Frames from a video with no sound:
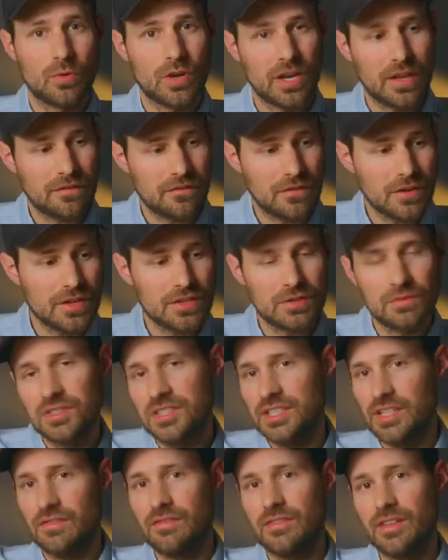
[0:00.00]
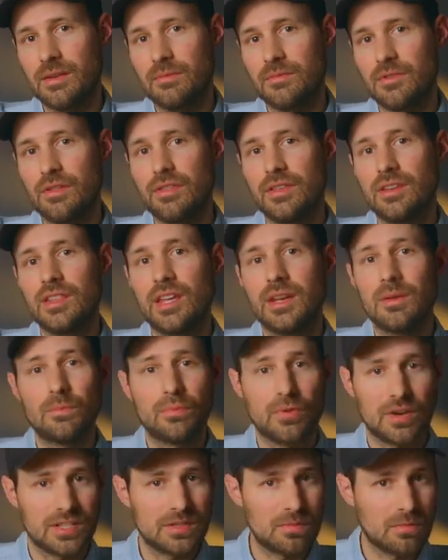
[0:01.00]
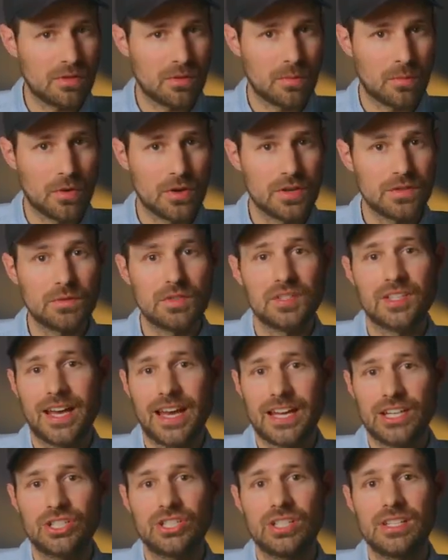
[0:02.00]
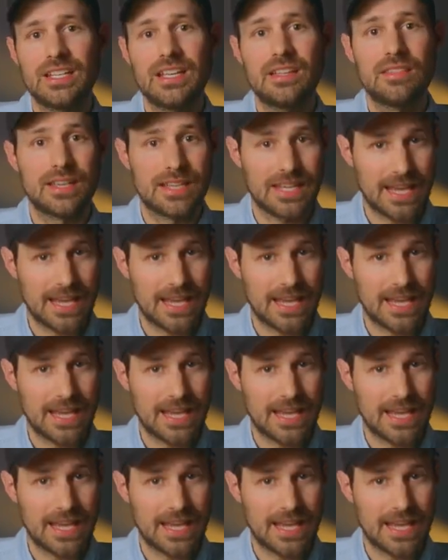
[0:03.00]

when I first received them, the thing that impressed me the most was actually the